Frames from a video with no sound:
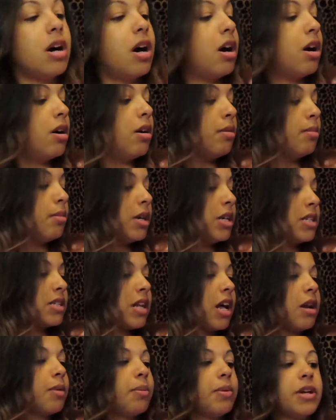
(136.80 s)
It's
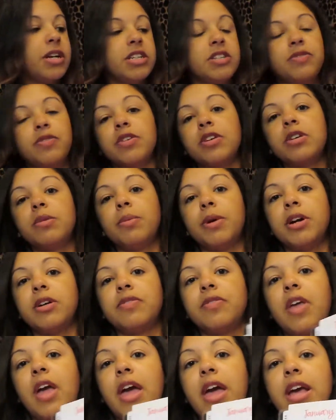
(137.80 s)
got a place for the
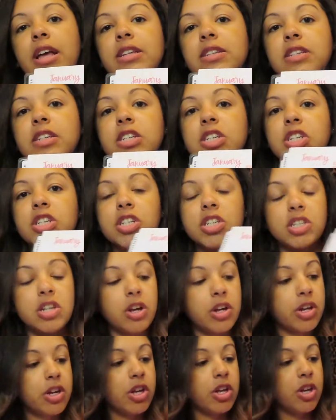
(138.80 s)
birthdays. It's just so
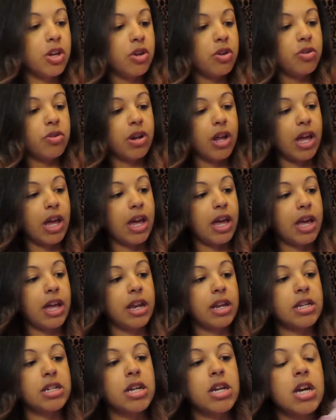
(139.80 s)
cute,
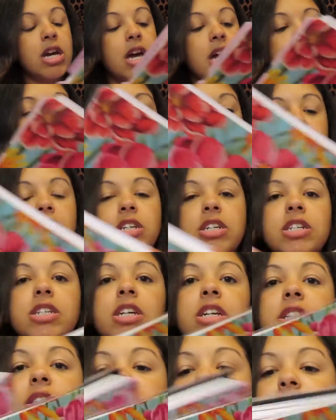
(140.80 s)
and it
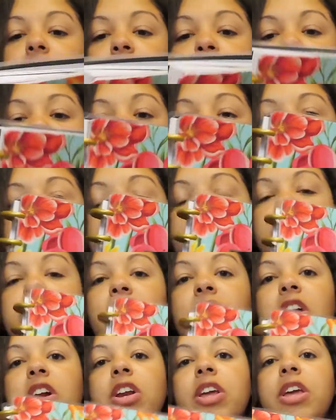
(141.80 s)
doesn't look very
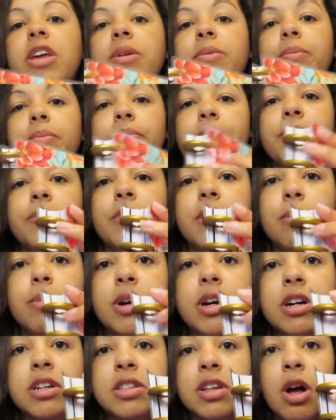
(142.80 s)
sturdy
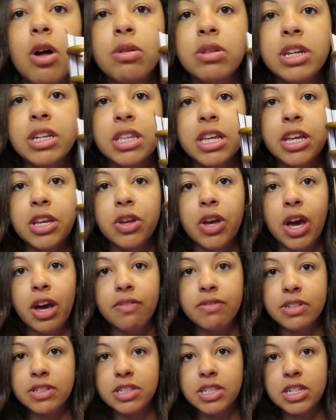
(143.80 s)
because only thing you
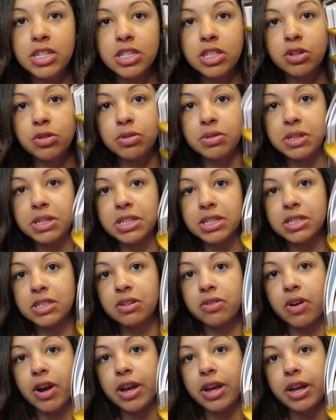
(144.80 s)
have is these little discs
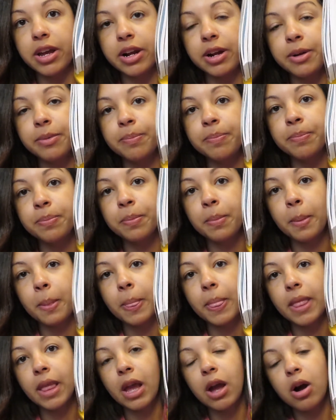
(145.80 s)
right here
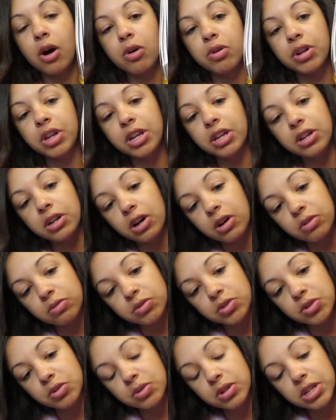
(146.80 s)
holding
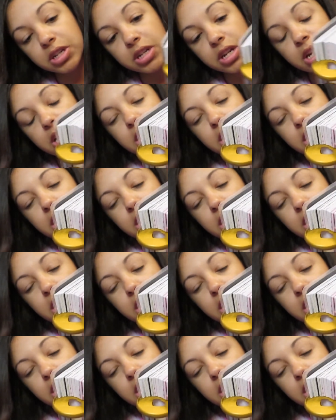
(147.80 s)
onto it.